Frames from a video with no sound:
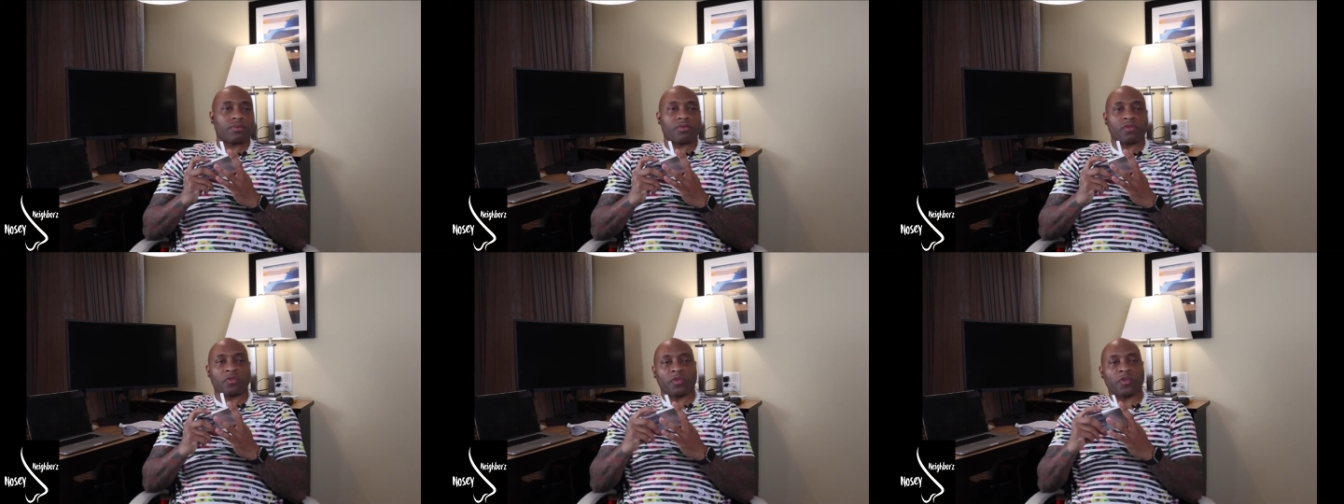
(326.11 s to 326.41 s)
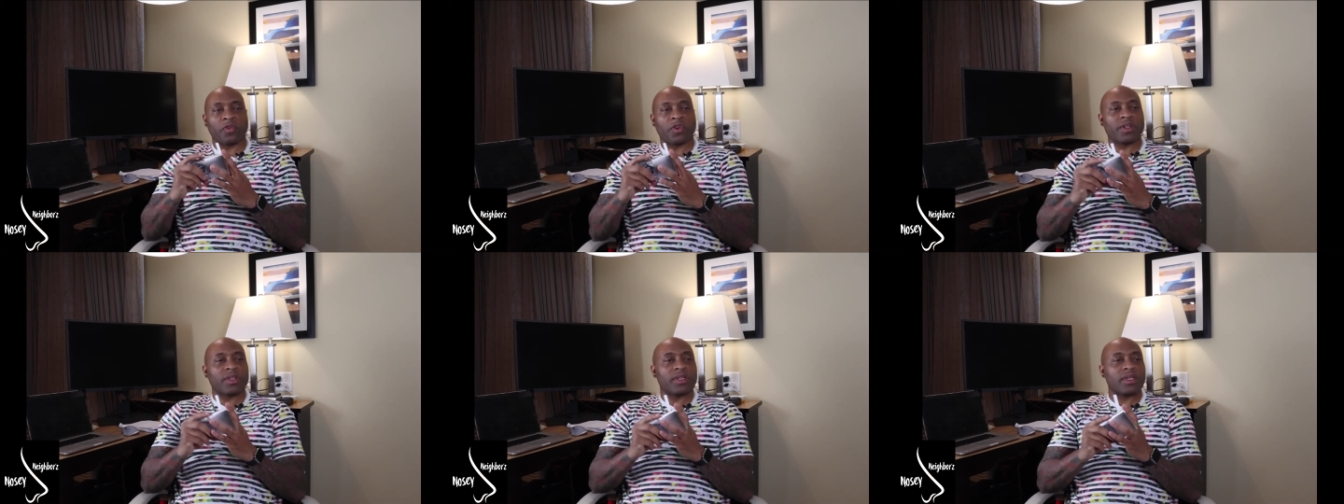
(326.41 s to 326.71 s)

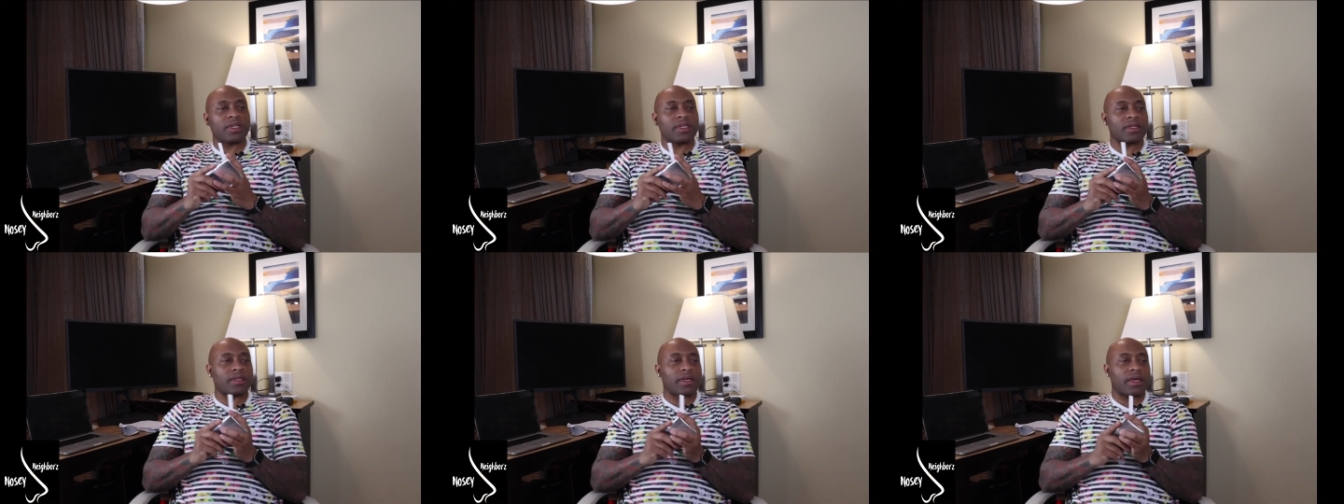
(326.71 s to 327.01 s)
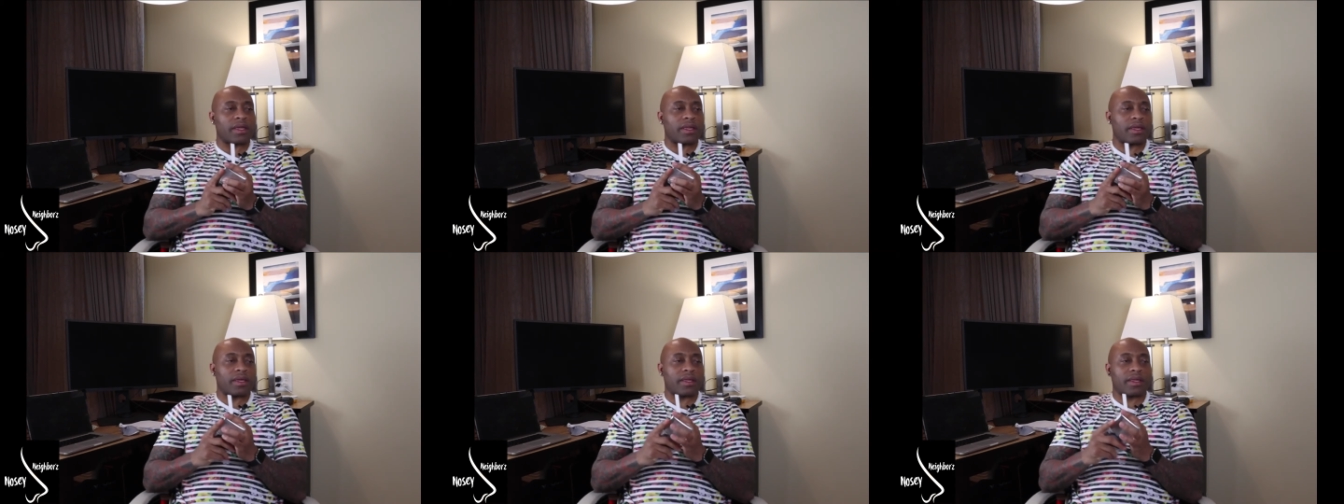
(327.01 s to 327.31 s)
freely.
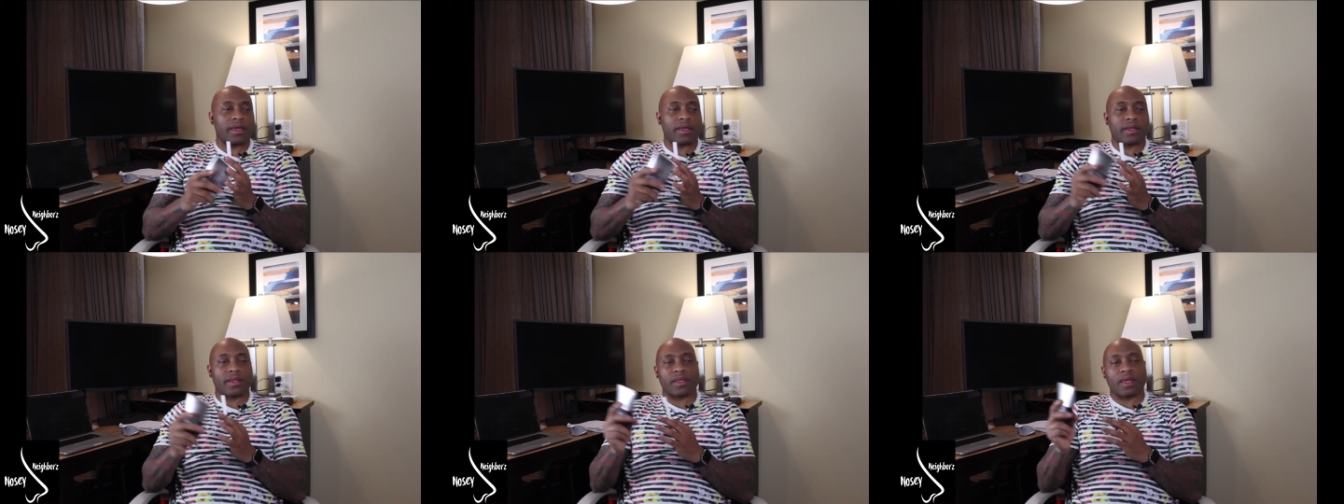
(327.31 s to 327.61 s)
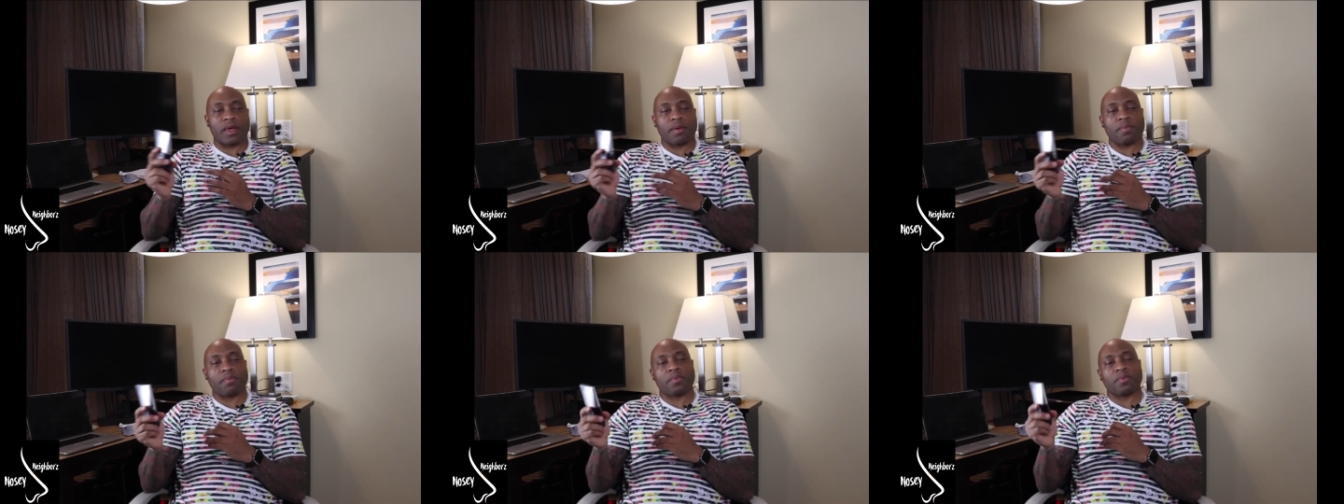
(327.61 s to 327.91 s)

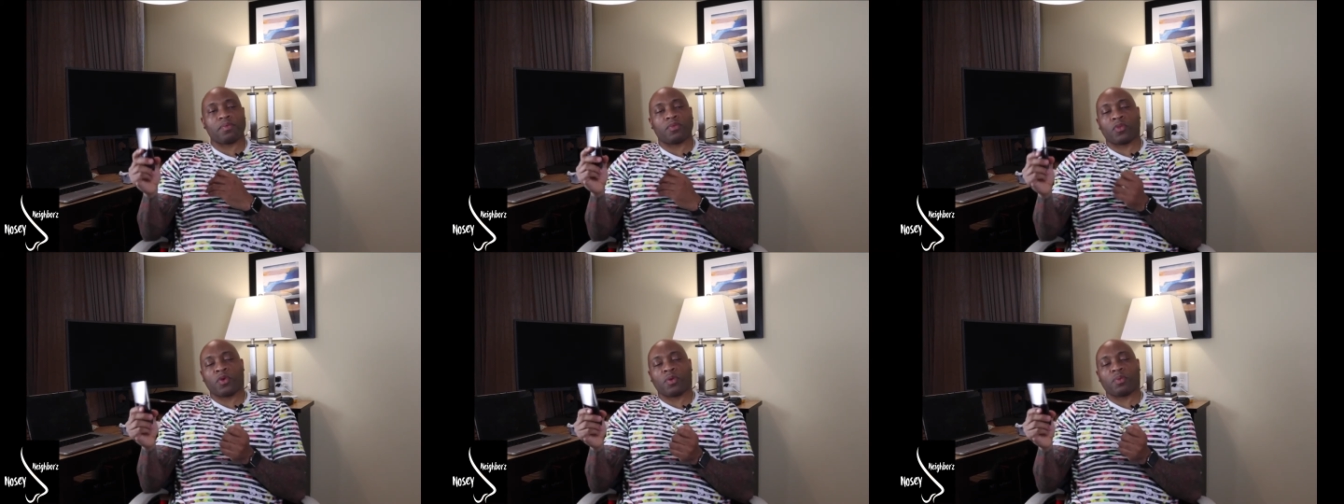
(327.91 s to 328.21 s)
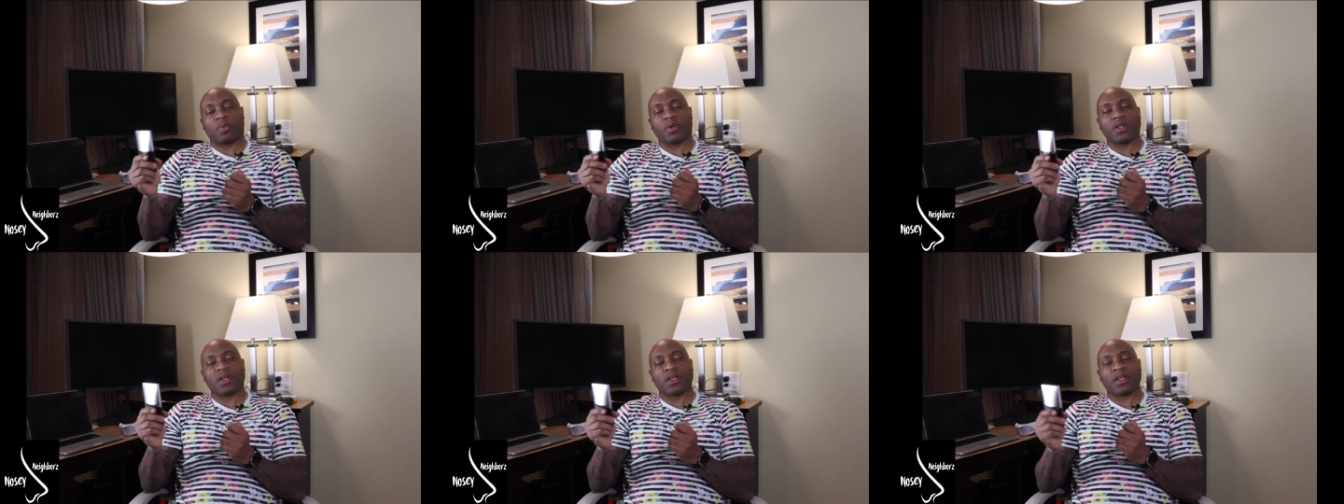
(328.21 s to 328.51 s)
That
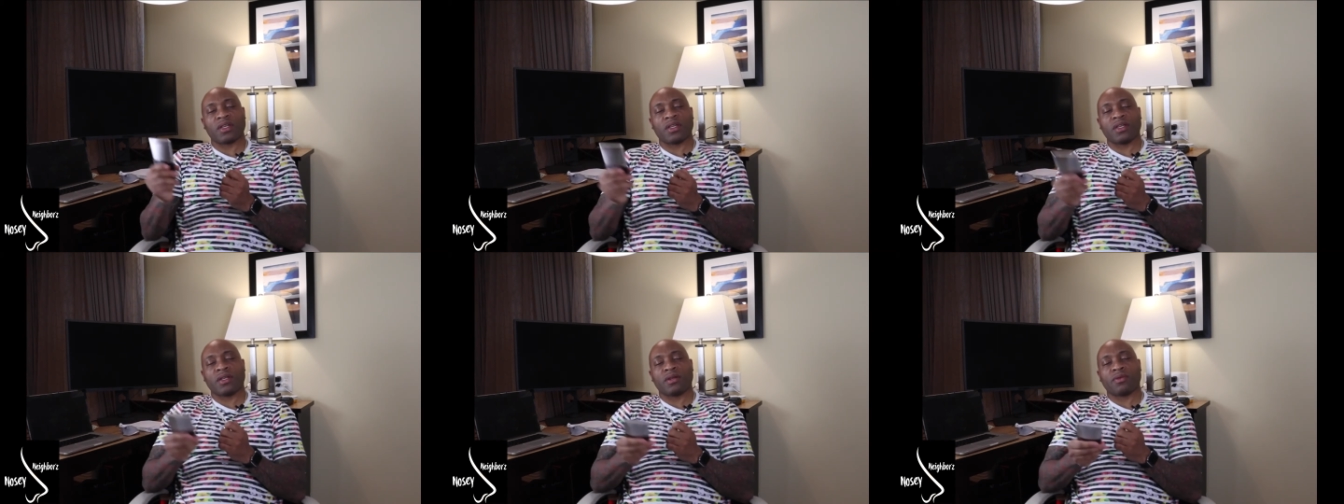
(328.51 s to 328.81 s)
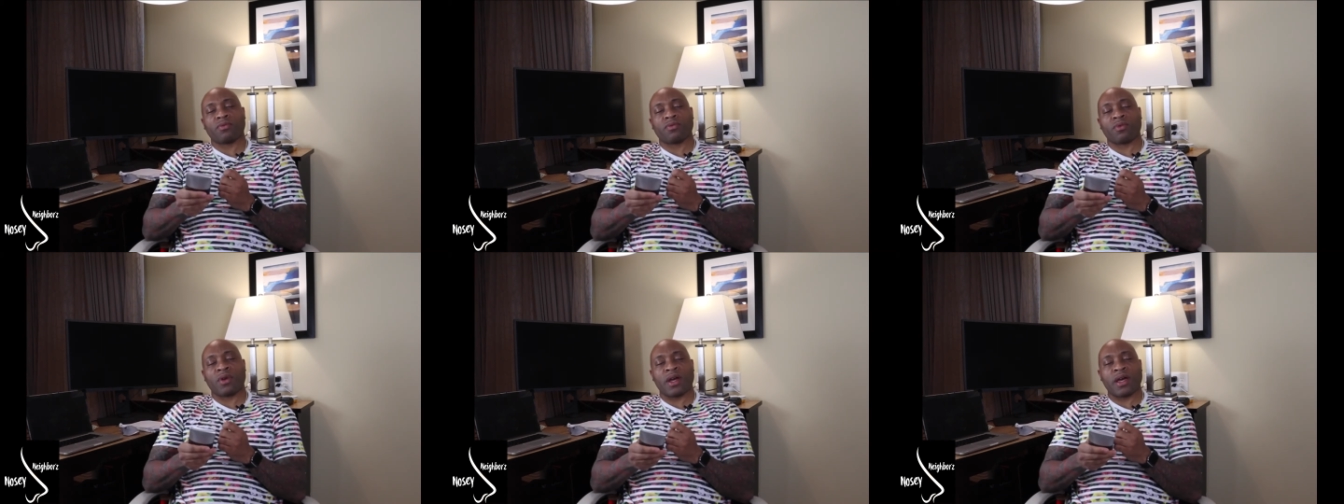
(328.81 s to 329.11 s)
would be a good
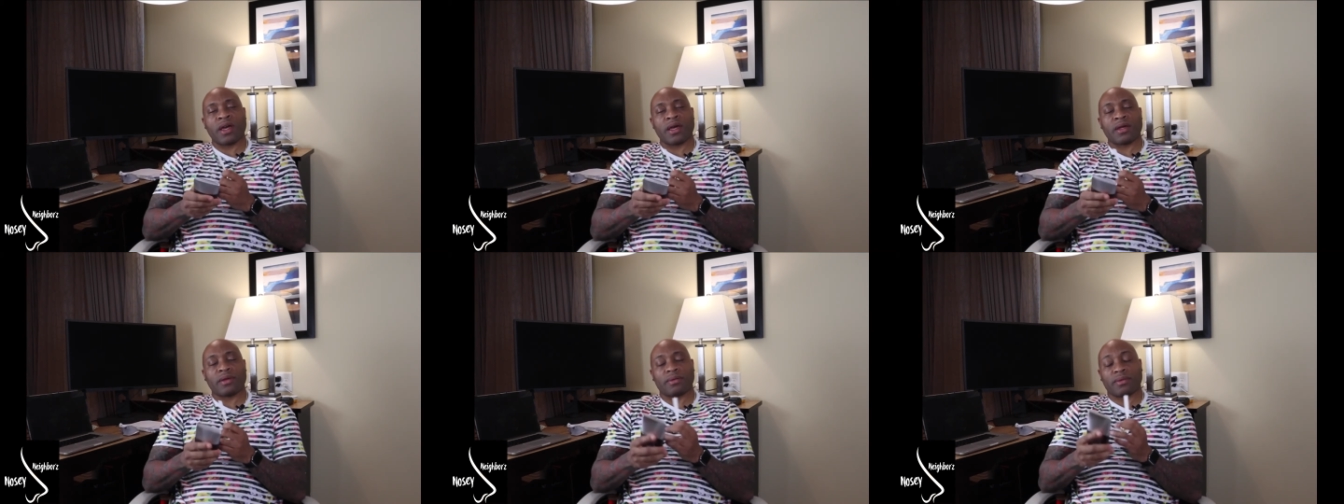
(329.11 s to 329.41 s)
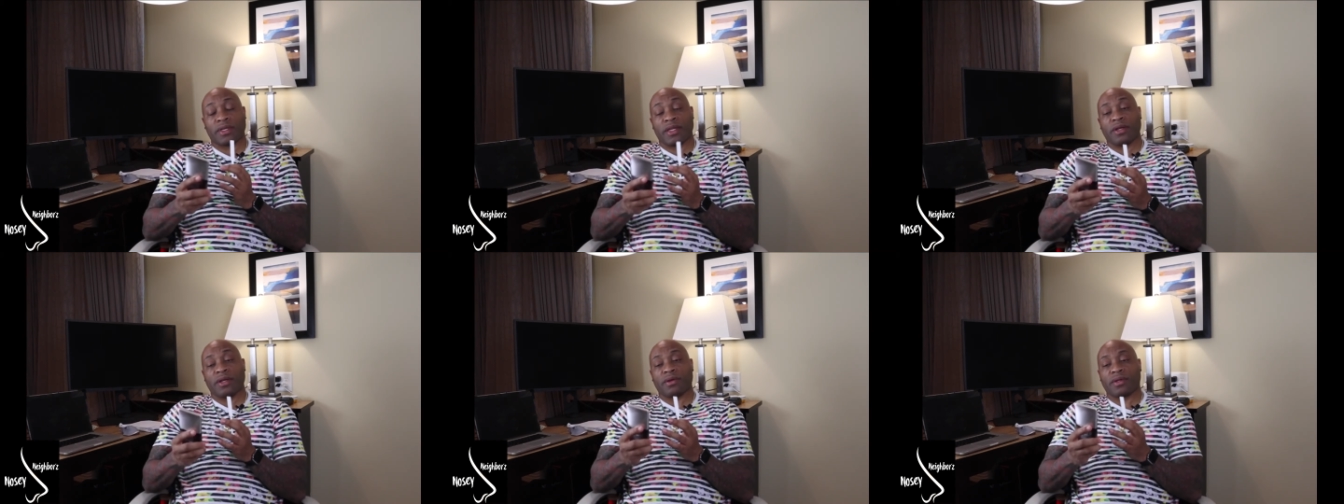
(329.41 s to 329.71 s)

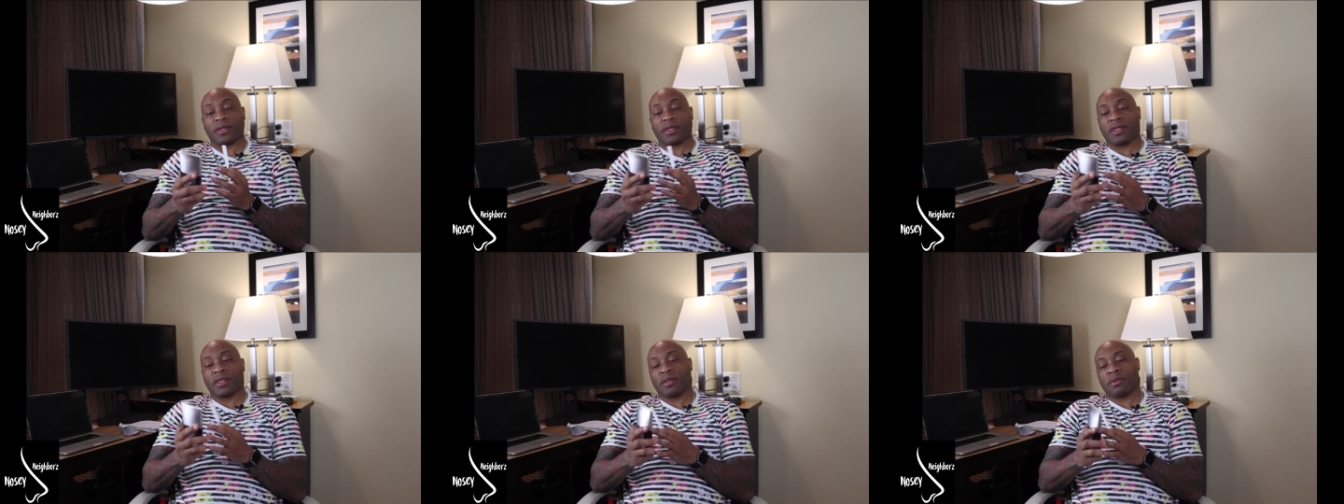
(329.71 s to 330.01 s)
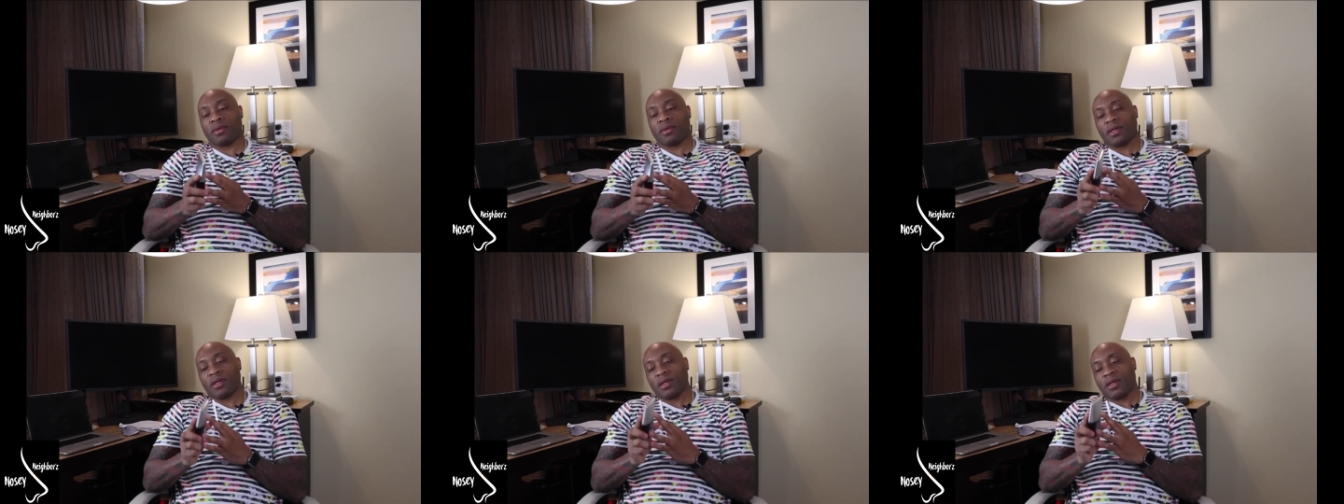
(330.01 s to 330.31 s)
run,
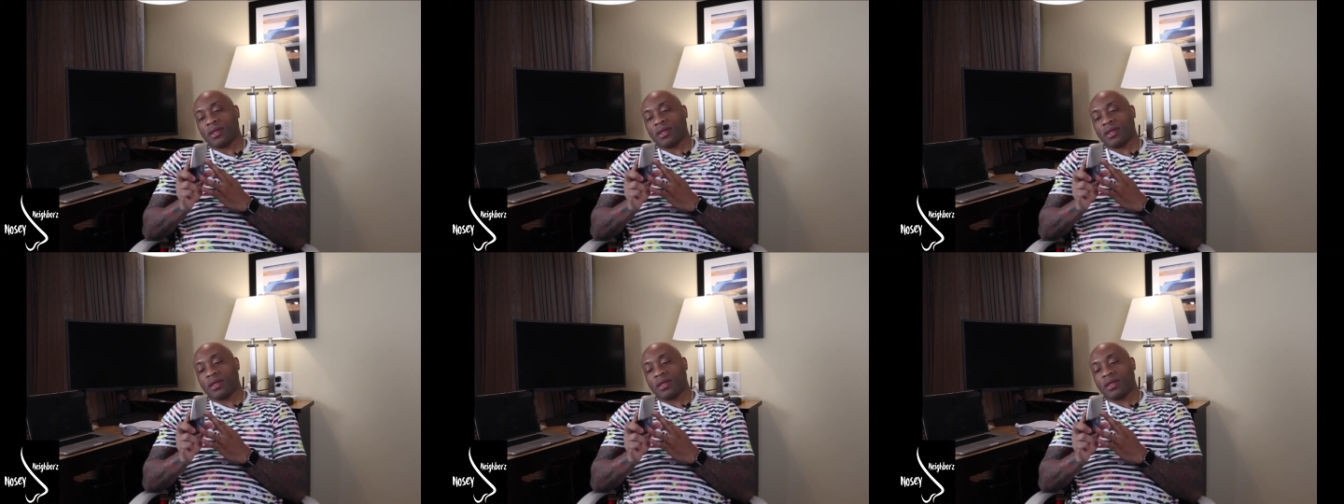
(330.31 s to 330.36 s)
good